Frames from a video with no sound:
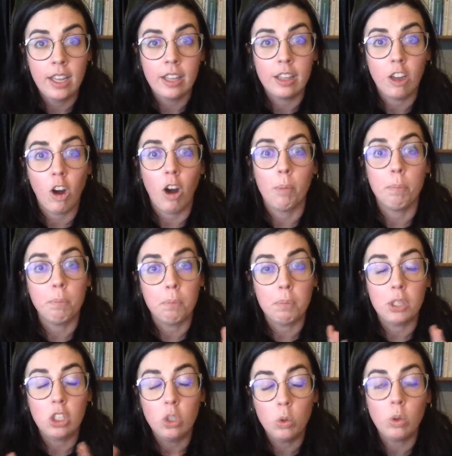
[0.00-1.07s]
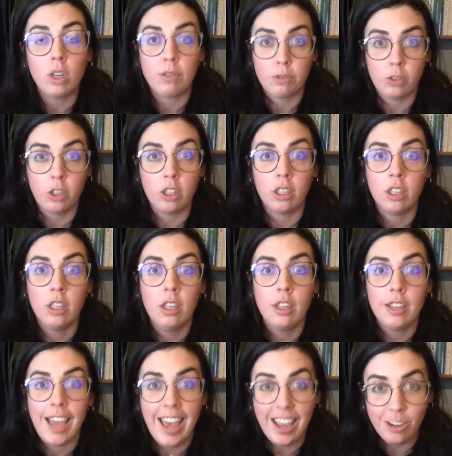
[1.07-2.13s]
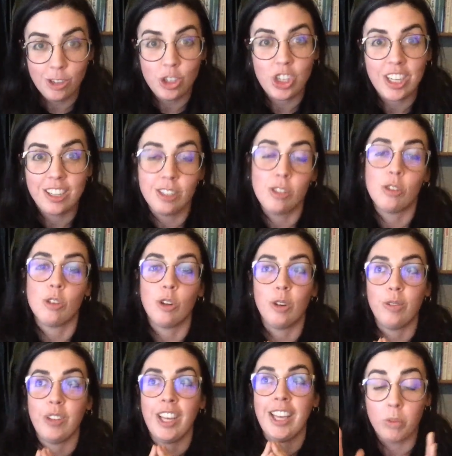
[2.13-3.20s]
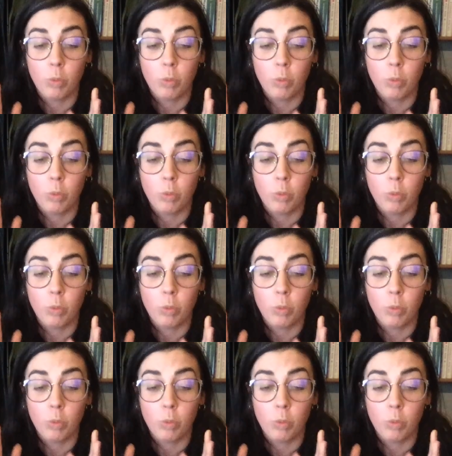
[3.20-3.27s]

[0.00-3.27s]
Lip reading: There are beautiful, energy conserving,